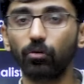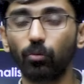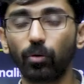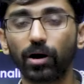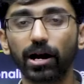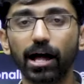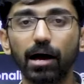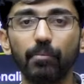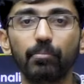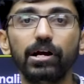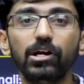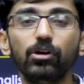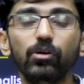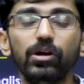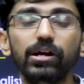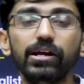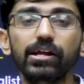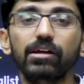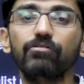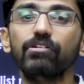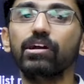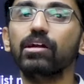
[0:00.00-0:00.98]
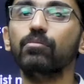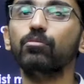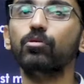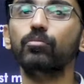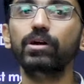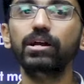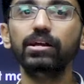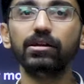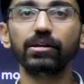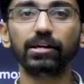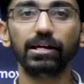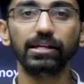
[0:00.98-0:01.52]
what happened to Indian freedom
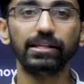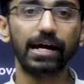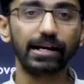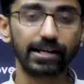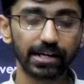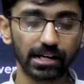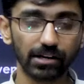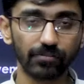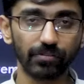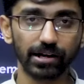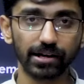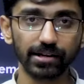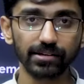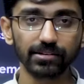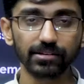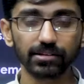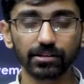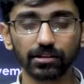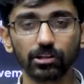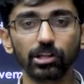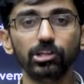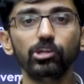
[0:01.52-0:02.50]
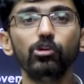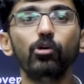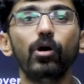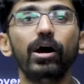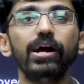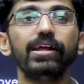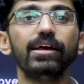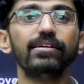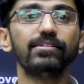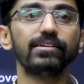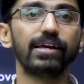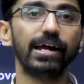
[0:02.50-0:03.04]
movement in 1920s. The new
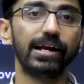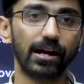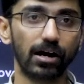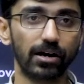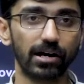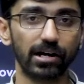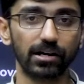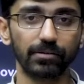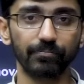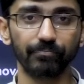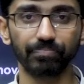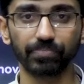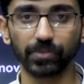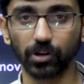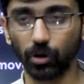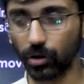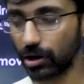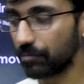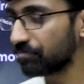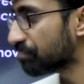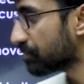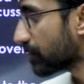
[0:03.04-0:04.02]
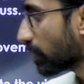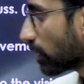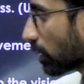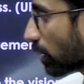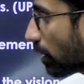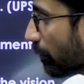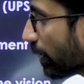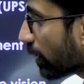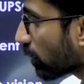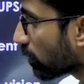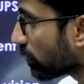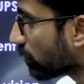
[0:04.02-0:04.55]
ideas get added. Okay,
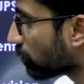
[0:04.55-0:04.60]
come back to